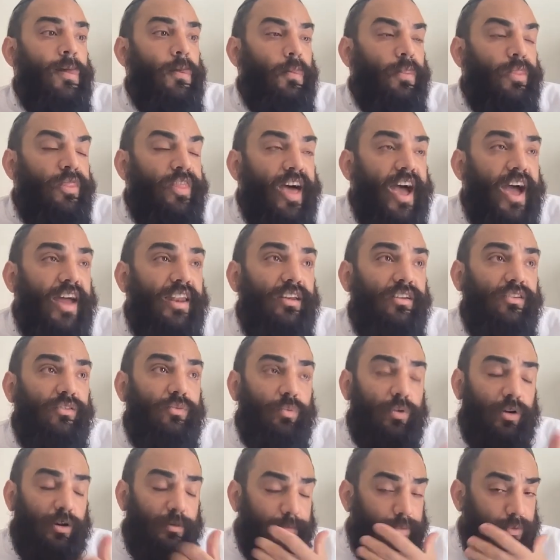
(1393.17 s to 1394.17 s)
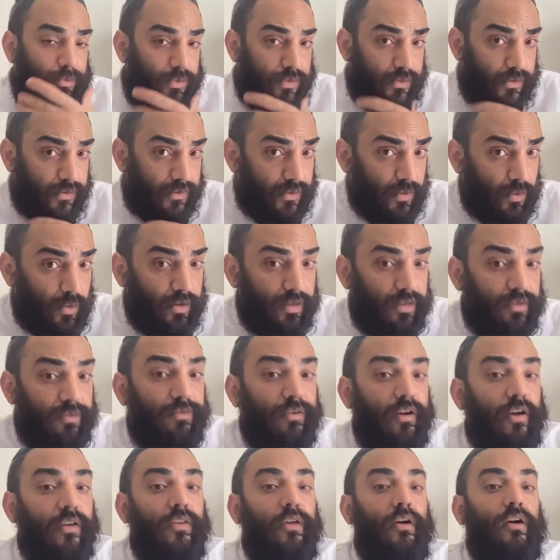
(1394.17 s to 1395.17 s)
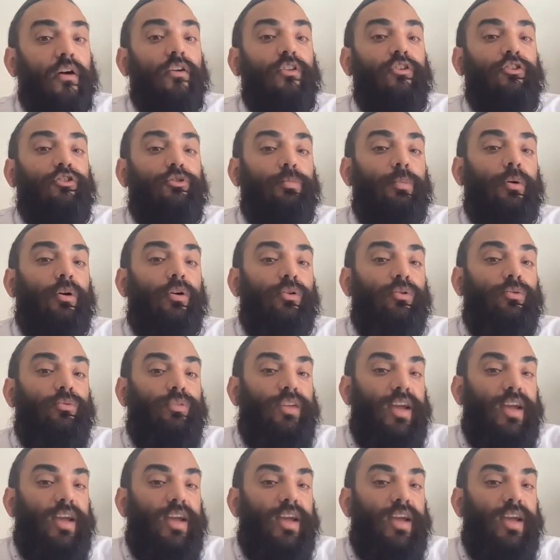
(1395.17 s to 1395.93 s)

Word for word: That is where a person is going to find and HaKadosh Baruch Hu,